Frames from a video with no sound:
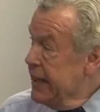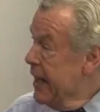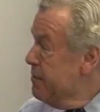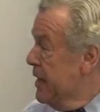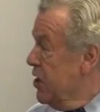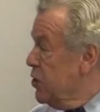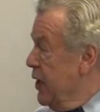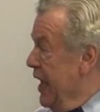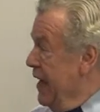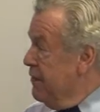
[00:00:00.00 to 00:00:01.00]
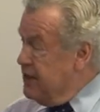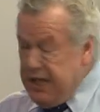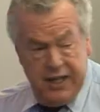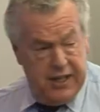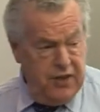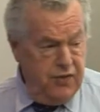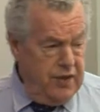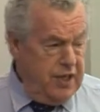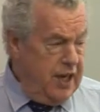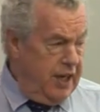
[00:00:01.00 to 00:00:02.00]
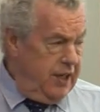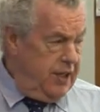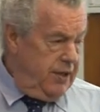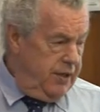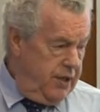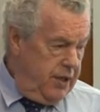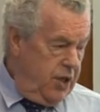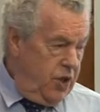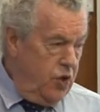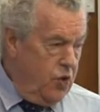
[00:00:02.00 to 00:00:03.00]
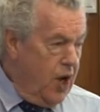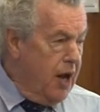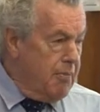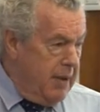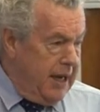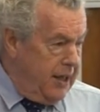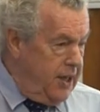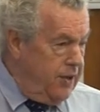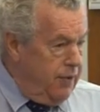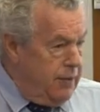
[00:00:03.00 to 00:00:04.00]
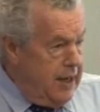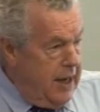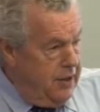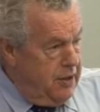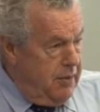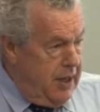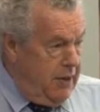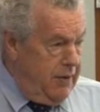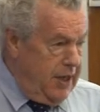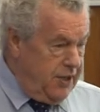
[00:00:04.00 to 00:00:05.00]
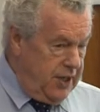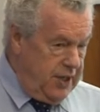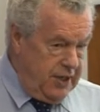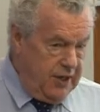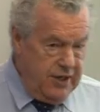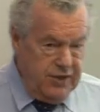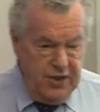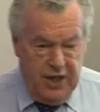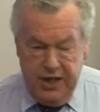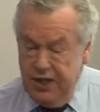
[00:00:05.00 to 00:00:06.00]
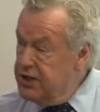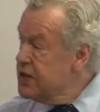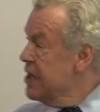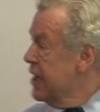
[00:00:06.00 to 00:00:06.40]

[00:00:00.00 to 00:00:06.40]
That means we have to get these from the diet. You can't make these from another amino acid. Right? So 9 of those.